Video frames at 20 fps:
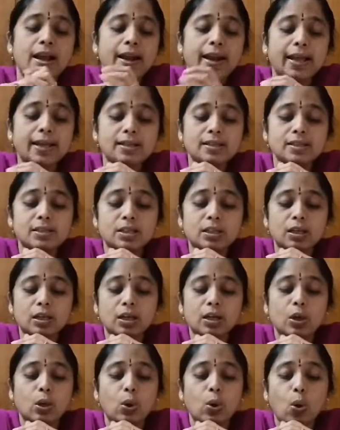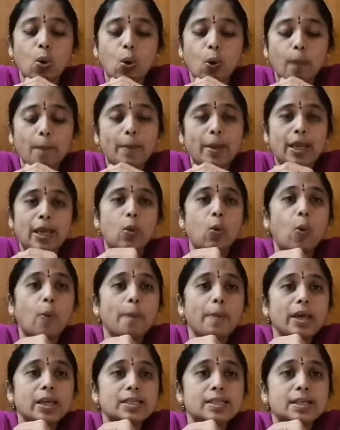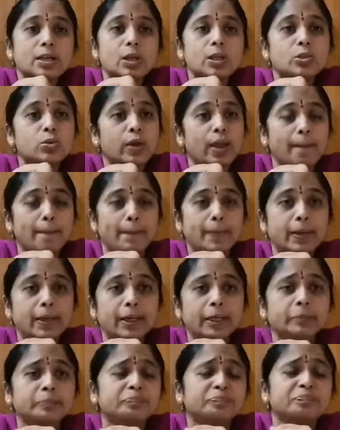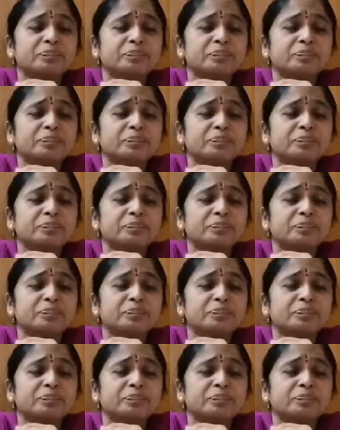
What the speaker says: Next, hoopie. Hoopie is also a bird.